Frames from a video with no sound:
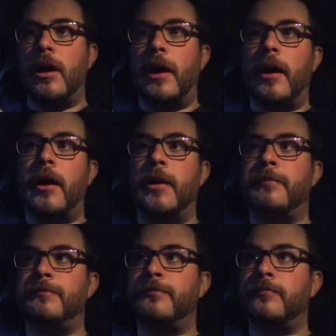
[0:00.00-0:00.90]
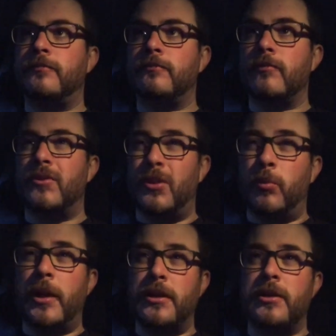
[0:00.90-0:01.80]
Um, the
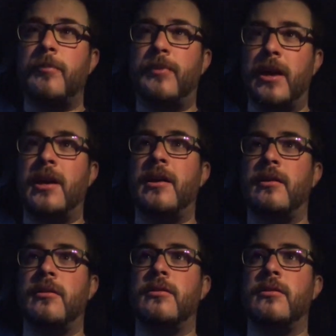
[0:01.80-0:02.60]
wind up there,